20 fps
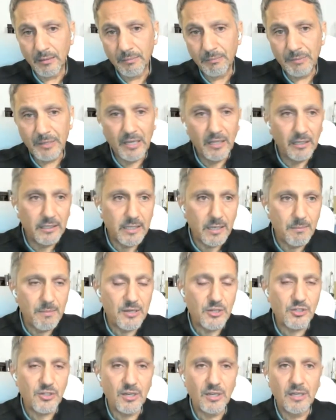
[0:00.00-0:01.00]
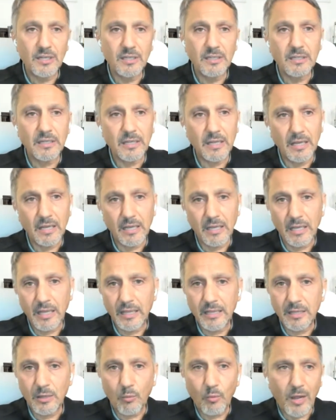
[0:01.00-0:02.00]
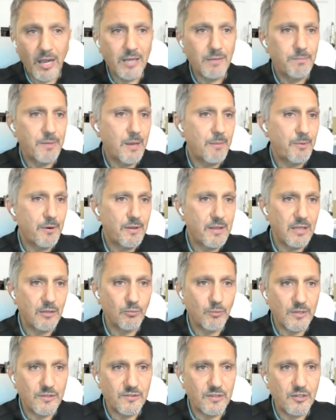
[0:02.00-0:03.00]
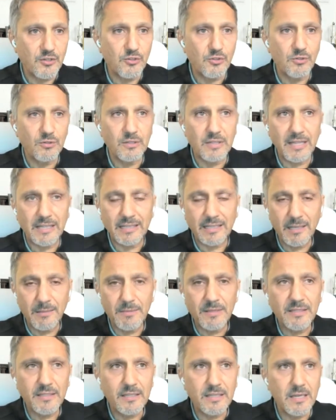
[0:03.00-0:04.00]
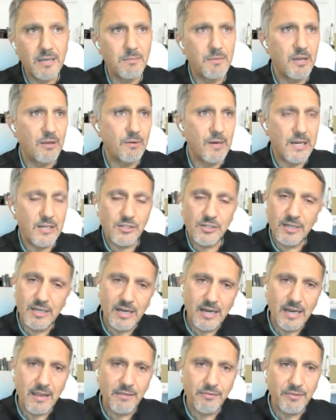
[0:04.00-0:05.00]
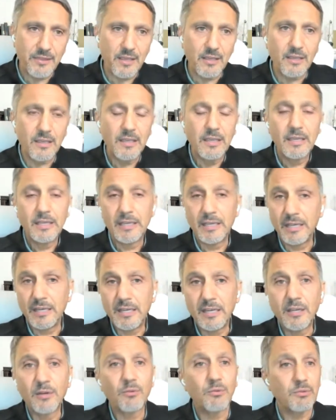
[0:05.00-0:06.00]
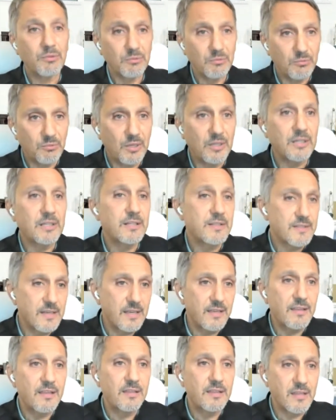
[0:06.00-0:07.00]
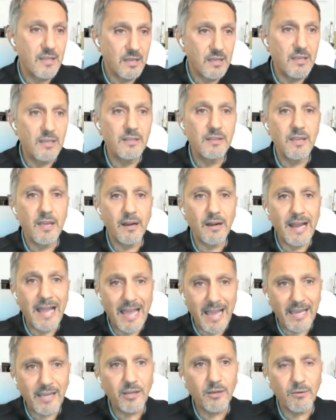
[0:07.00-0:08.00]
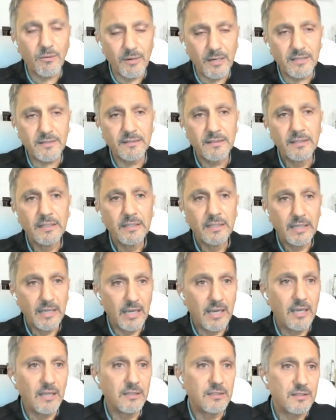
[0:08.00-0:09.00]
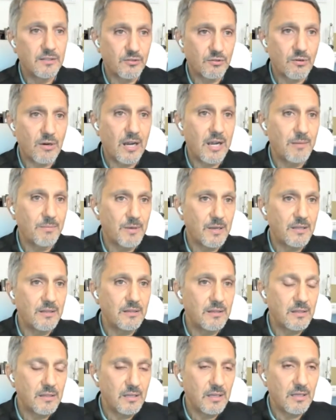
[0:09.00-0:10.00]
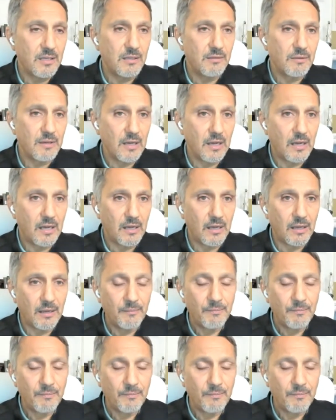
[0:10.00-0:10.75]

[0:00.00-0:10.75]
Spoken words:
the Peel Commission and the white paper that was issued that limited immigration, and I think in here one could say that they're accurate in describing the